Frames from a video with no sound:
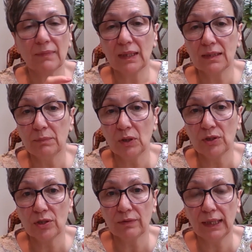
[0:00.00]
It's
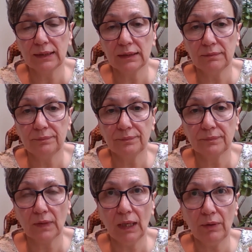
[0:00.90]
moisturising.
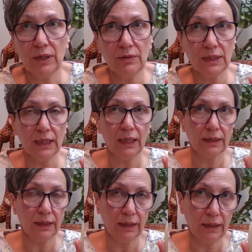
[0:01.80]
Now I used to get
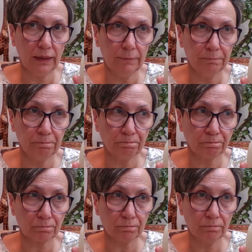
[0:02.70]
the
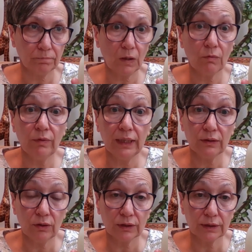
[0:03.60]

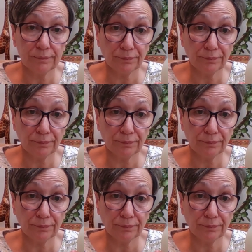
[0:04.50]
Redox